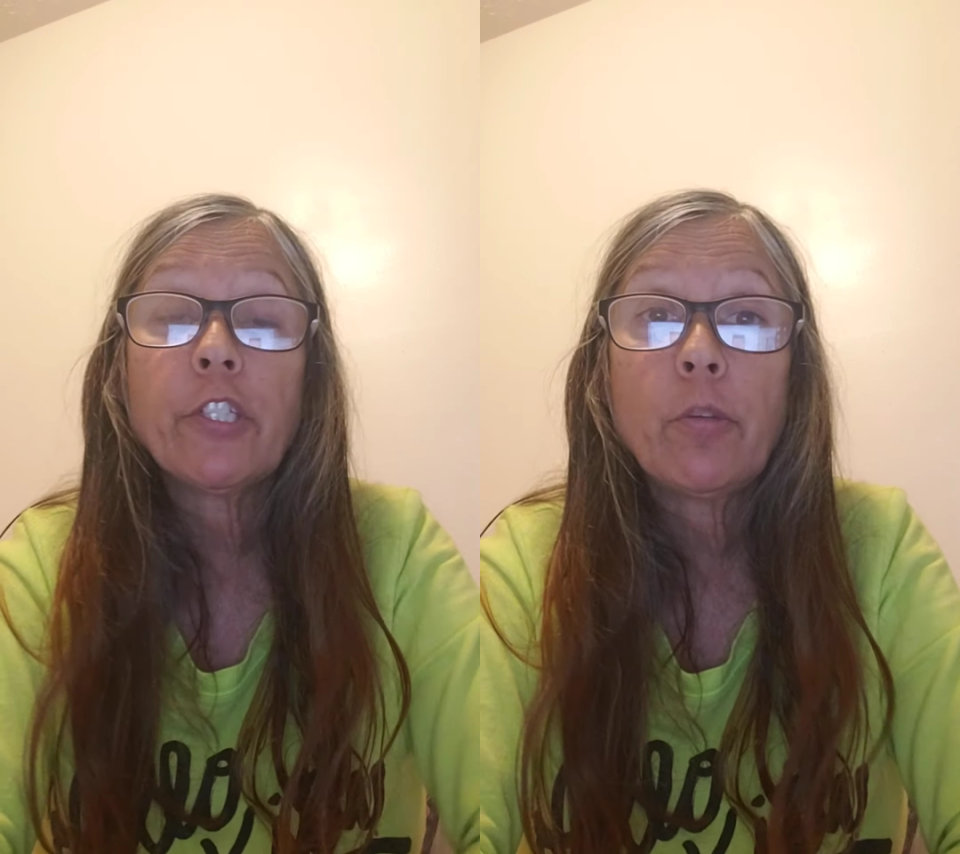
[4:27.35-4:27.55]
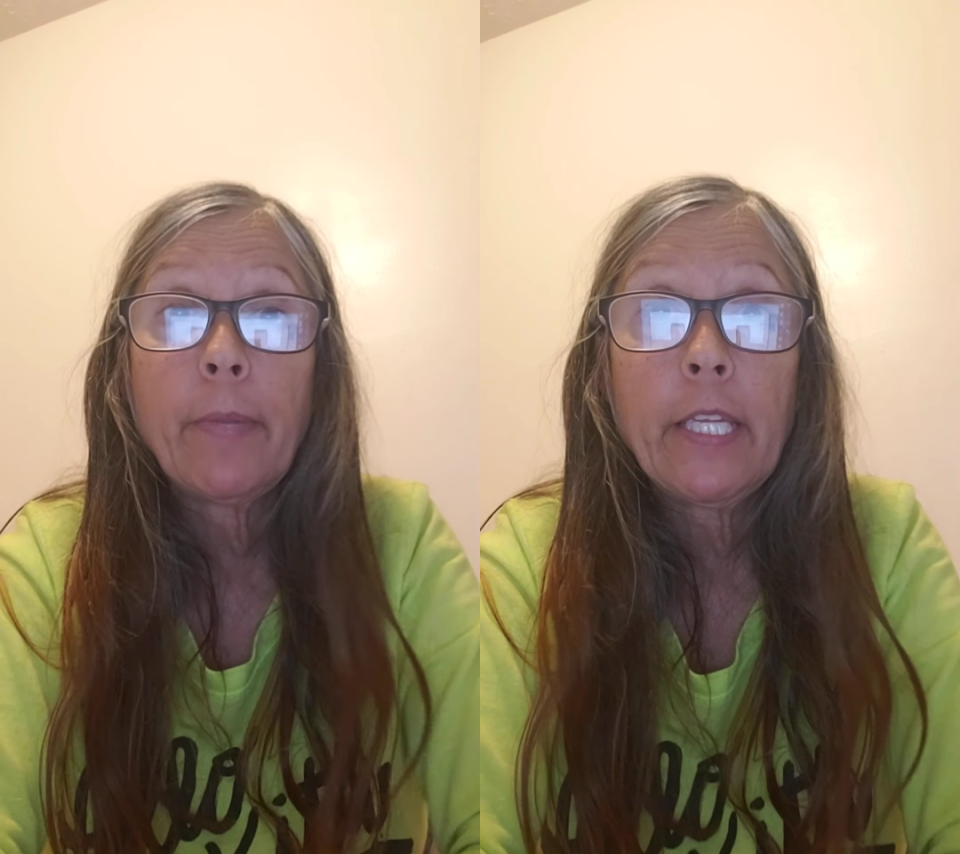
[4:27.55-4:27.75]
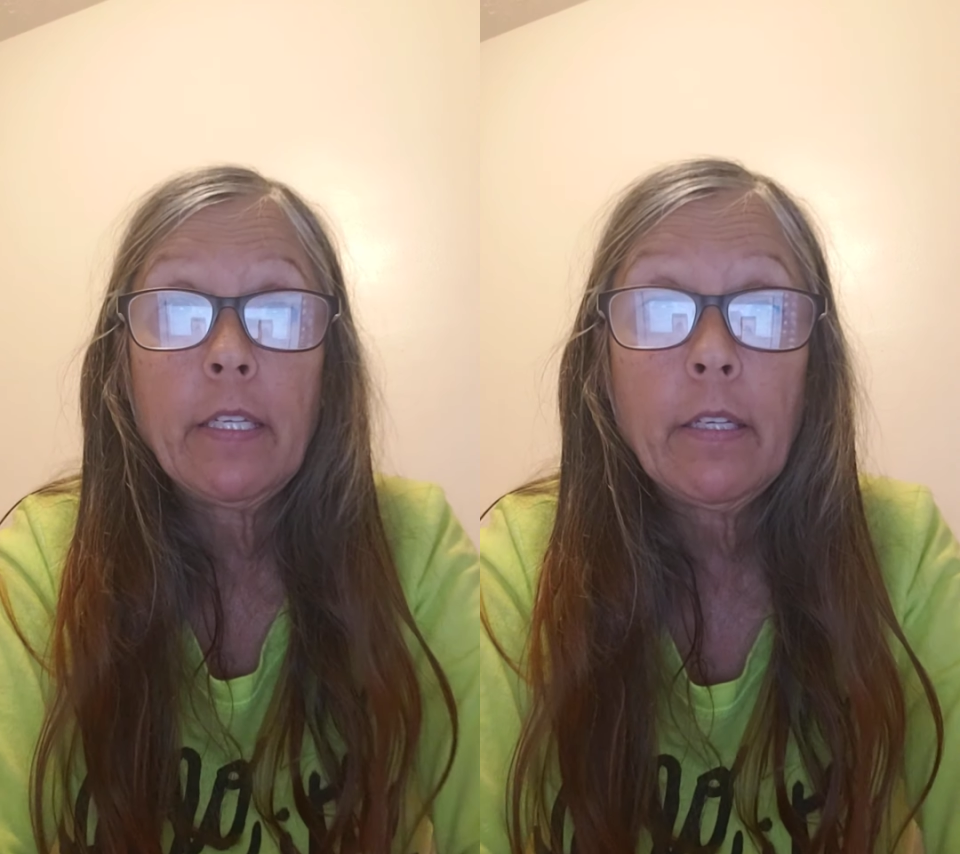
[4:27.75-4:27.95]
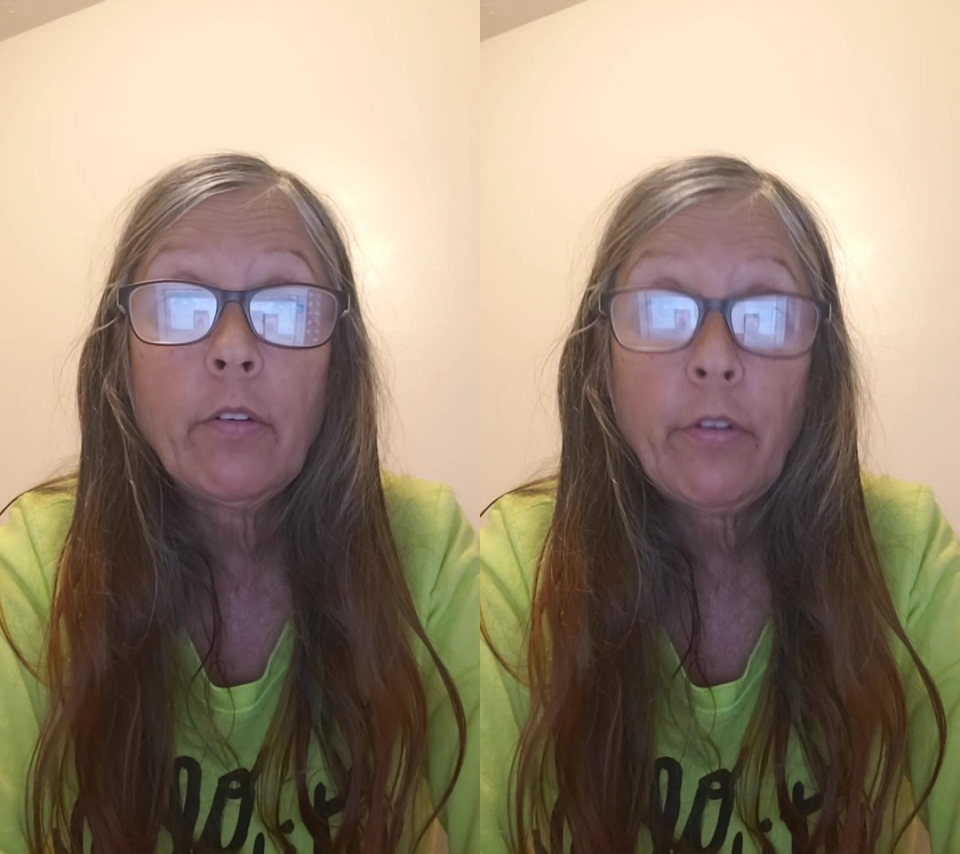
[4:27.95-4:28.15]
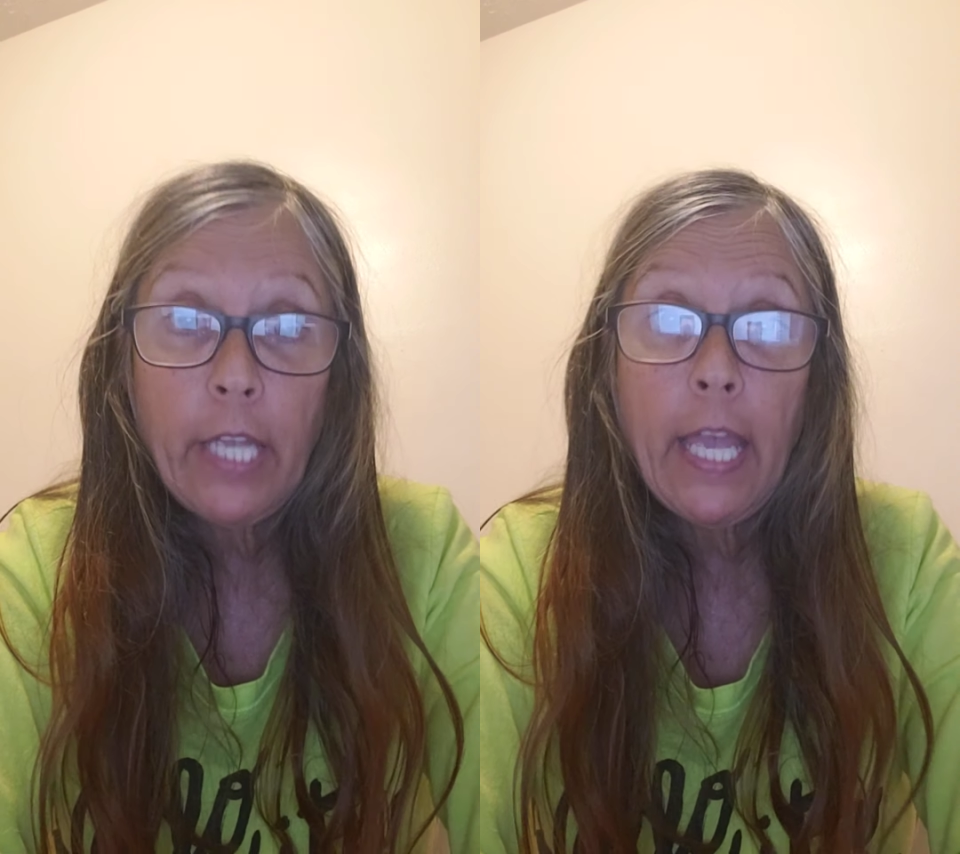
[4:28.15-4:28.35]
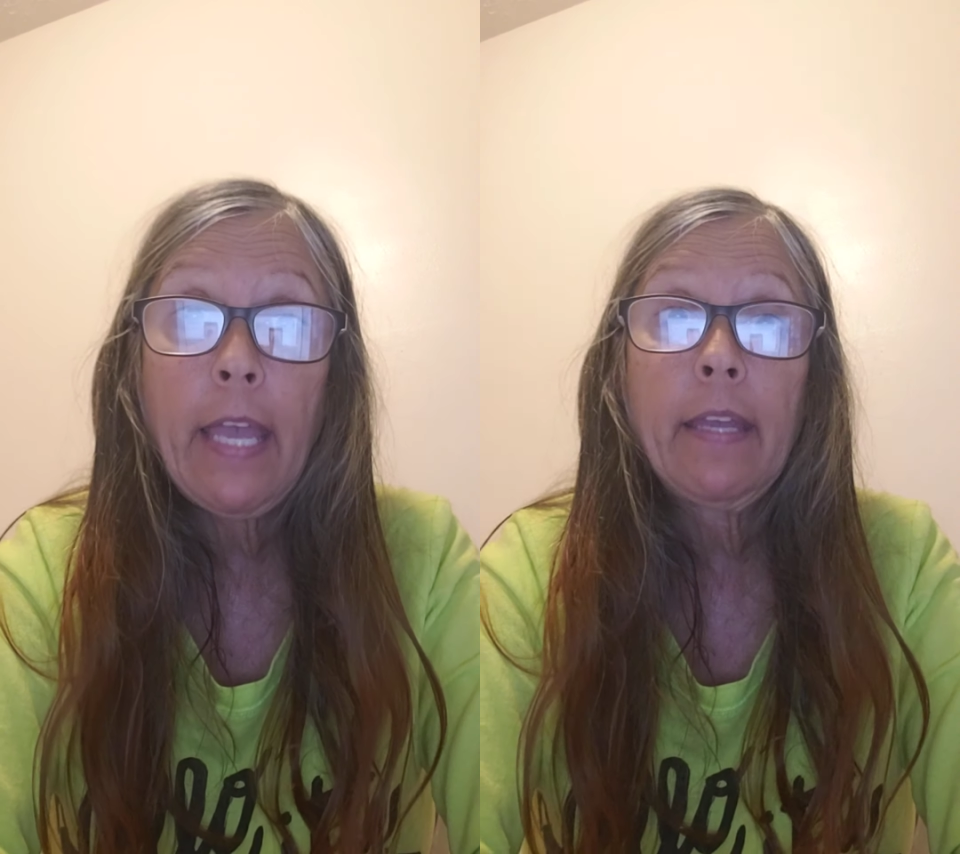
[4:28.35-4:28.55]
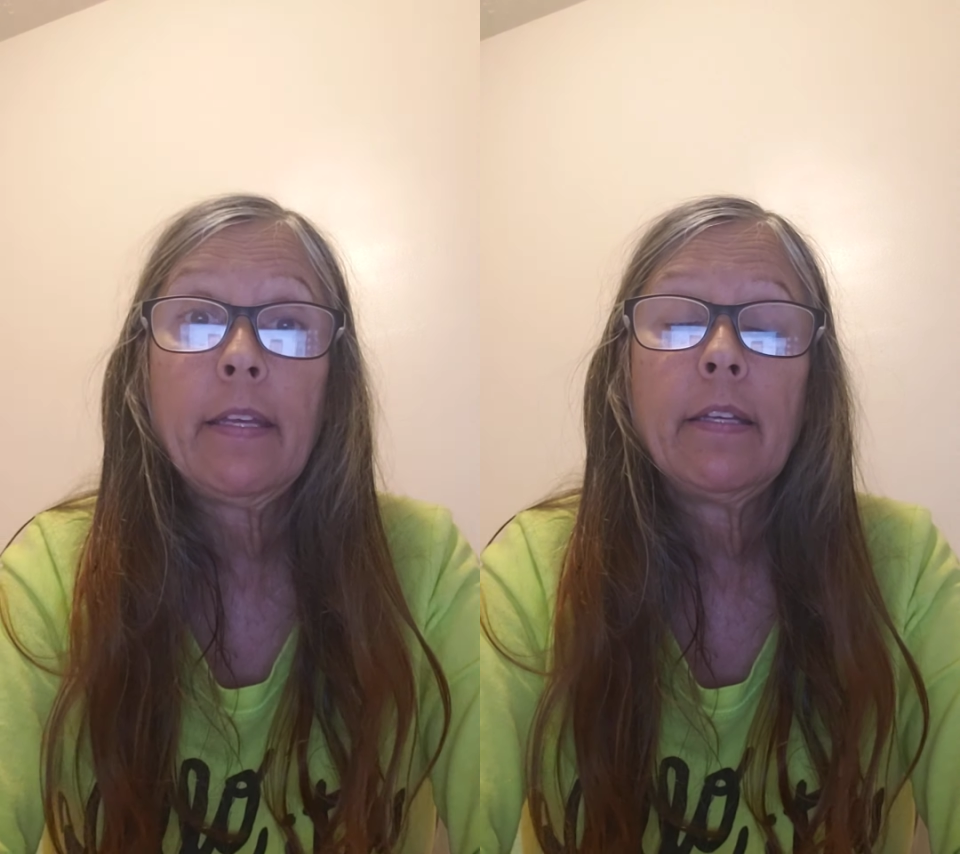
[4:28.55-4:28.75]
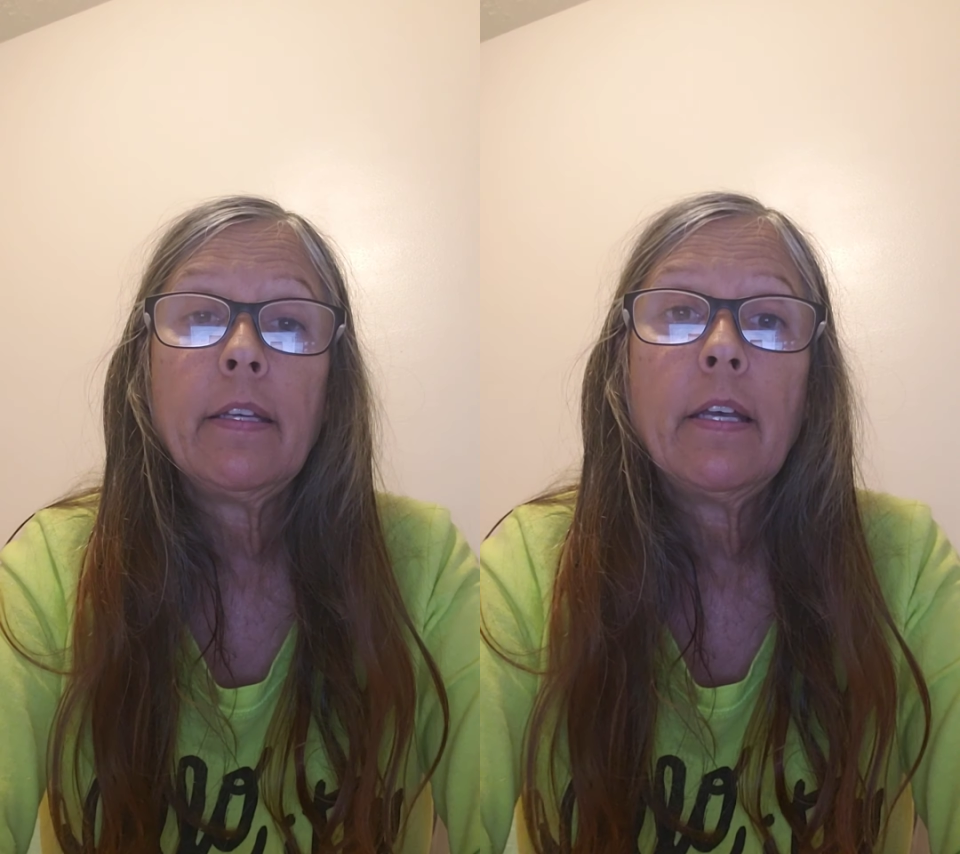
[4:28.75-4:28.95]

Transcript: to me, okay?